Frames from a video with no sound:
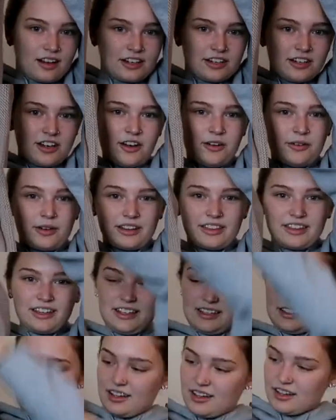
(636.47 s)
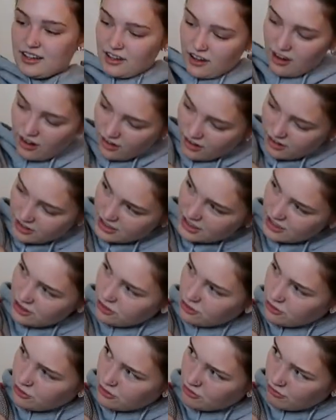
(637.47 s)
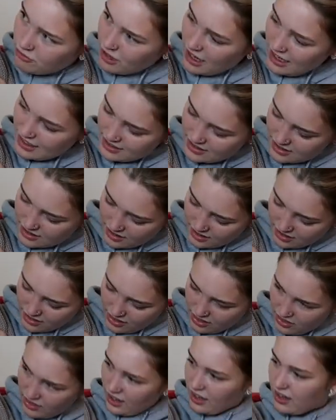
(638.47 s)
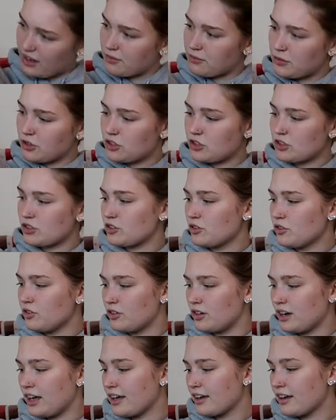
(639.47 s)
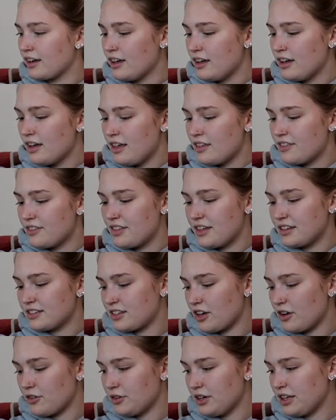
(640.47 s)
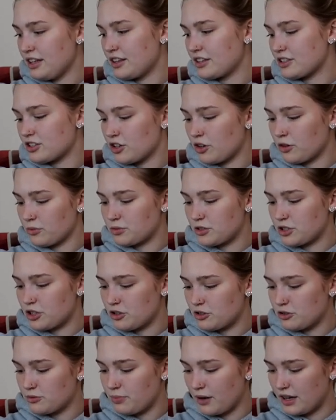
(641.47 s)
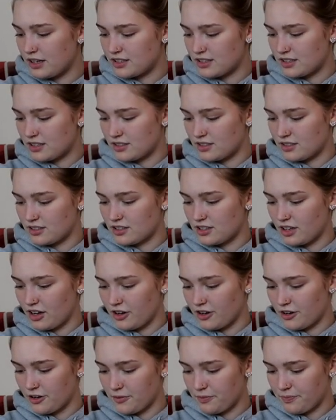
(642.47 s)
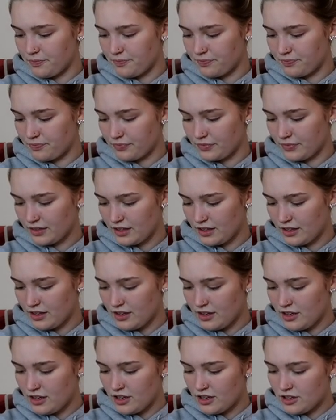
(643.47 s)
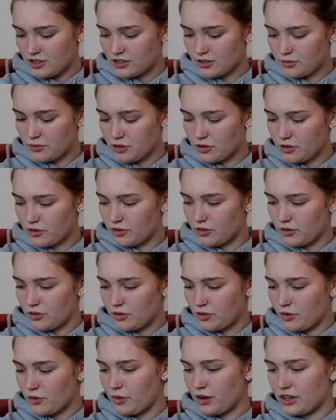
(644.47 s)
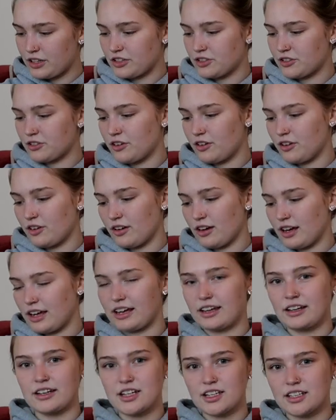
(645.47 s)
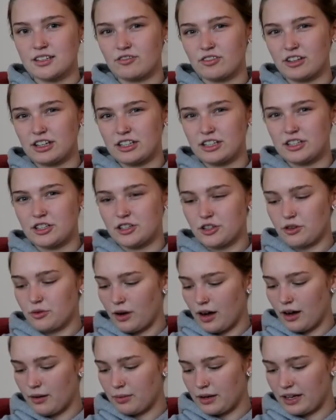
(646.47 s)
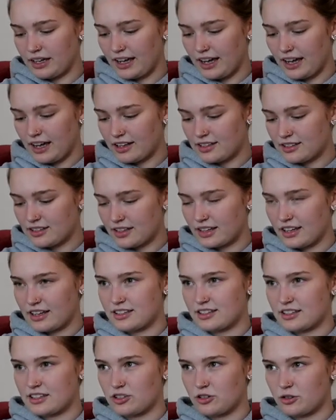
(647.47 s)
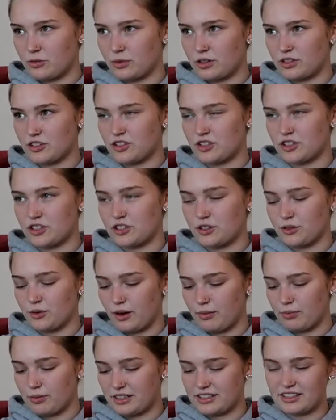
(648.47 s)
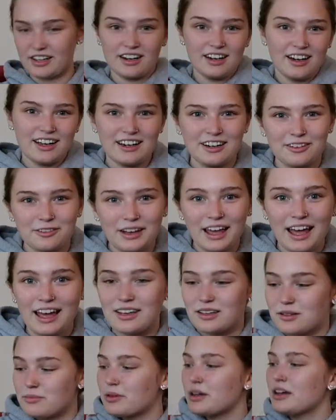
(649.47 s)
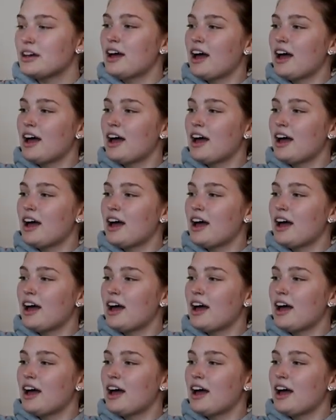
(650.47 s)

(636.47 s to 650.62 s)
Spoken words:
I don't know, I think it's like a cardi dress kind of thing. I'm not sure. Like, there's only the top two buttons though, so I'm not quite sure, like it doesn't really do up, I guess. I guess the top ones just do up and it's kind of like a little cape.